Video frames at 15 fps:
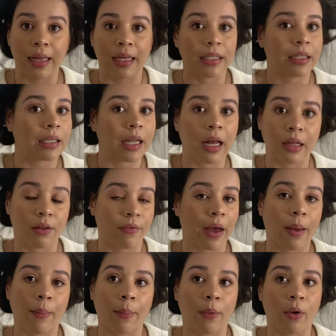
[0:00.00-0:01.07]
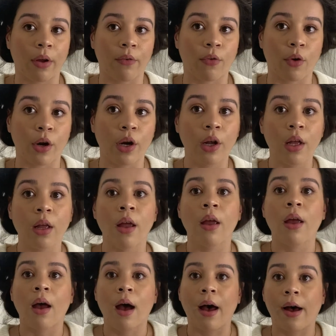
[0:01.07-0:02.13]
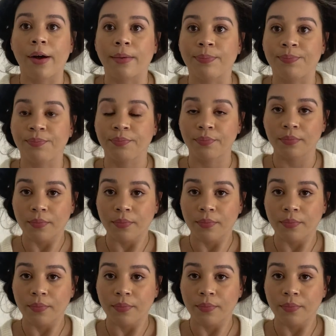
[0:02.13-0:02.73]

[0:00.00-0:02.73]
that's not the vibe i'm going for um